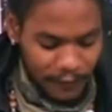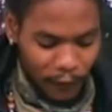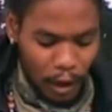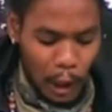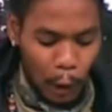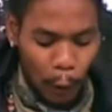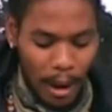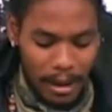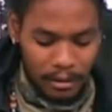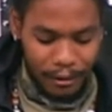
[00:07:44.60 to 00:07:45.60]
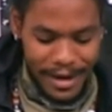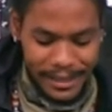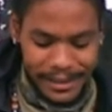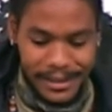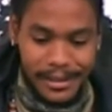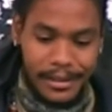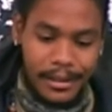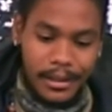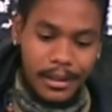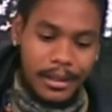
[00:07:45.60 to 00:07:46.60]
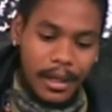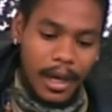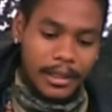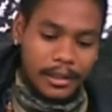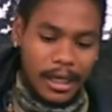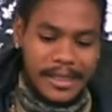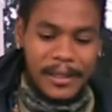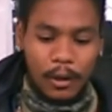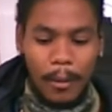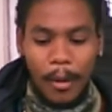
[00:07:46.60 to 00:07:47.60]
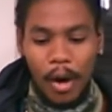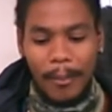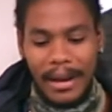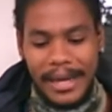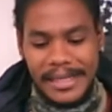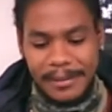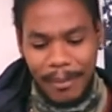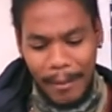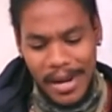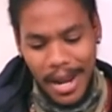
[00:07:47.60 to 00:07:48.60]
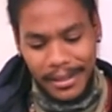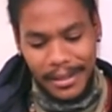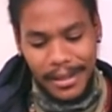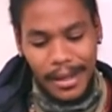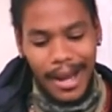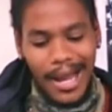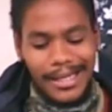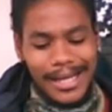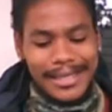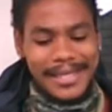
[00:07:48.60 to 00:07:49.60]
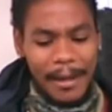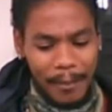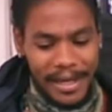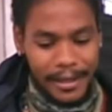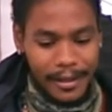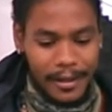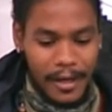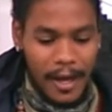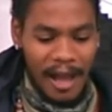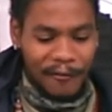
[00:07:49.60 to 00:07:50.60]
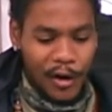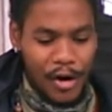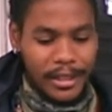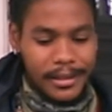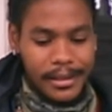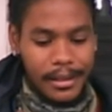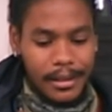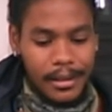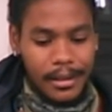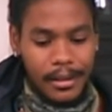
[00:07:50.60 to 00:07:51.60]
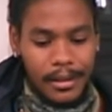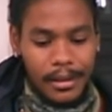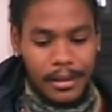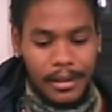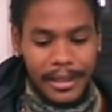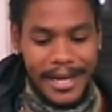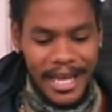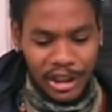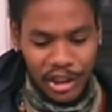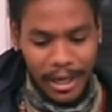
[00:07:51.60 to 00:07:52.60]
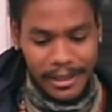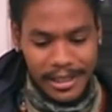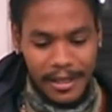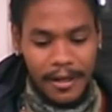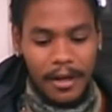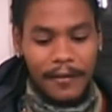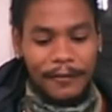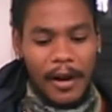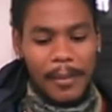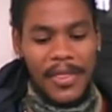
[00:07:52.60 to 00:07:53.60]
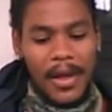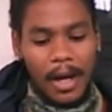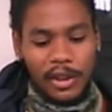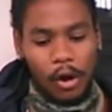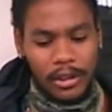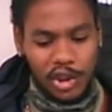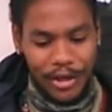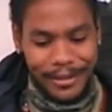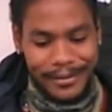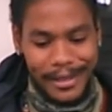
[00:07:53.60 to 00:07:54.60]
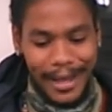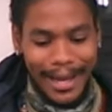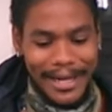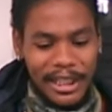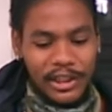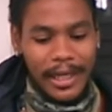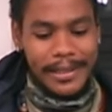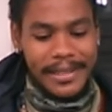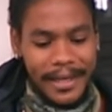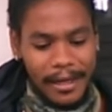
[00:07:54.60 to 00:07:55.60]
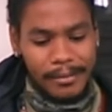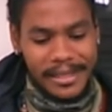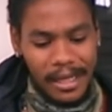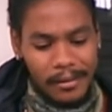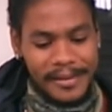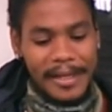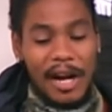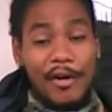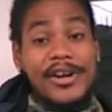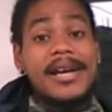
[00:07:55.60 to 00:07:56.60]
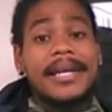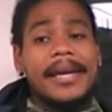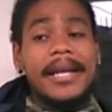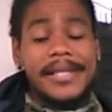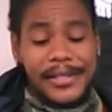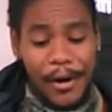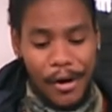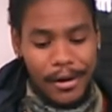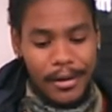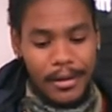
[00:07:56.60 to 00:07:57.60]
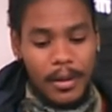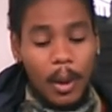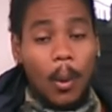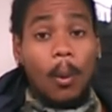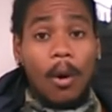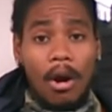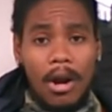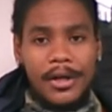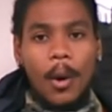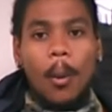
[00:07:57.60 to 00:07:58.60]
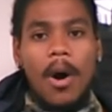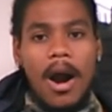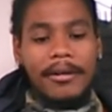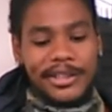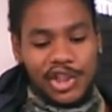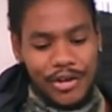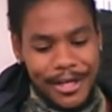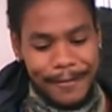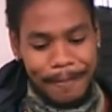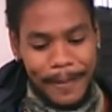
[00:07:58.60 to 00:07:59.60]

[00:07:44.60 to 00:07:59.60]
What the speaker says: for lo, I will raise and cause to come up against Babylon an assembly of great nations from the north country, and they shall set themselves in array against her. World War III.